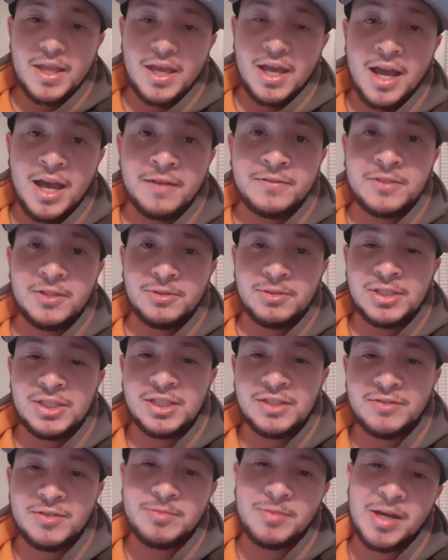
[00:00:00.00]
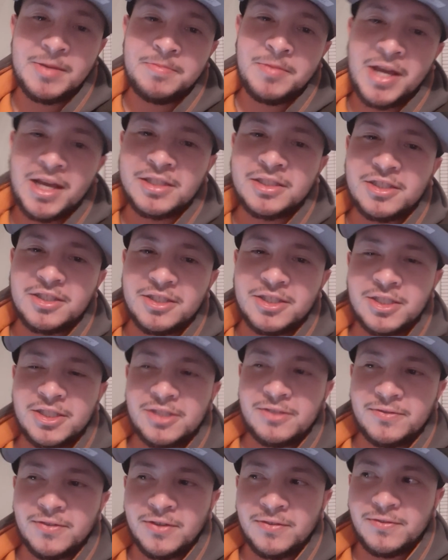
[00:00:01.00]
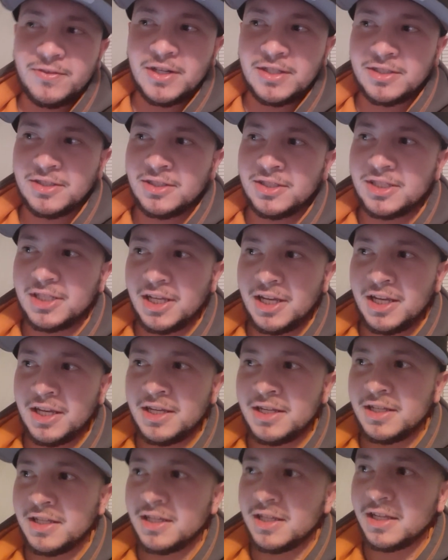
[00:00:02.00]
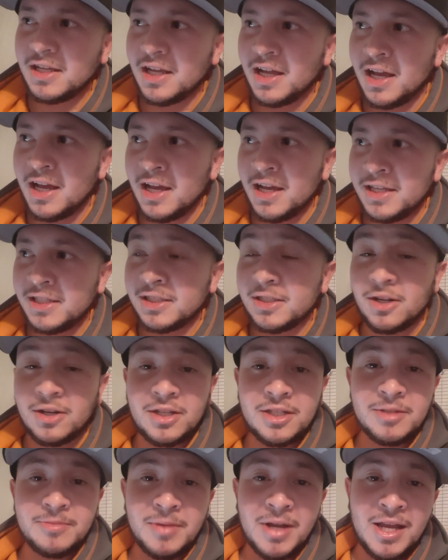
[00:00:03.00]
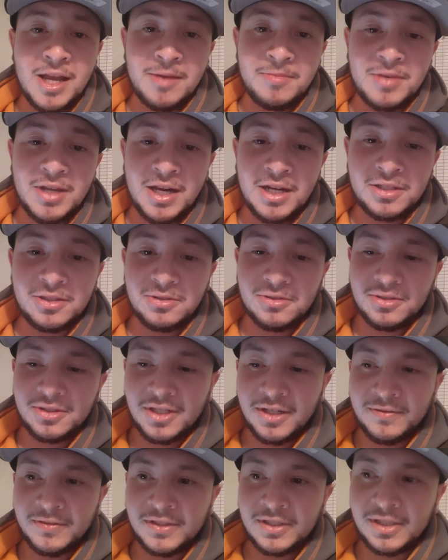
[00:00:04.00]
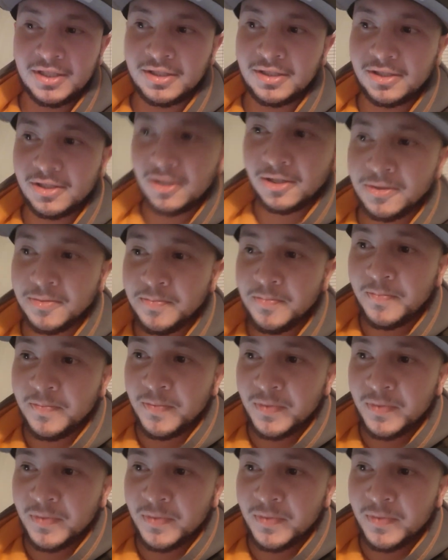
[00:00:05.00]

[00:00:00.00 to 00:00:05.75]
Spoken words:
After receiving my bachelor's from Fresno State, I started the Miami Ad School in San Francisco,